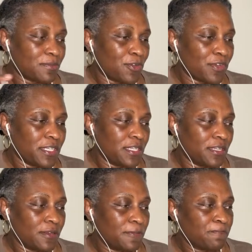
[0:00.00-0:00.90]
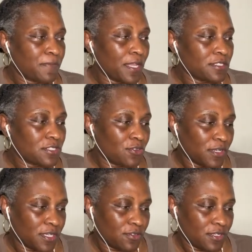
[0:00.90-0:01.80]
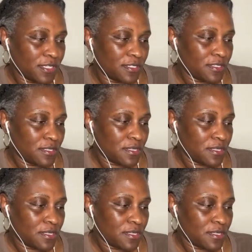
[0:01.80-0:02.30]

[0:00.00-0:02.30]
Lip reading: green in there. I'll just go ahead and do these.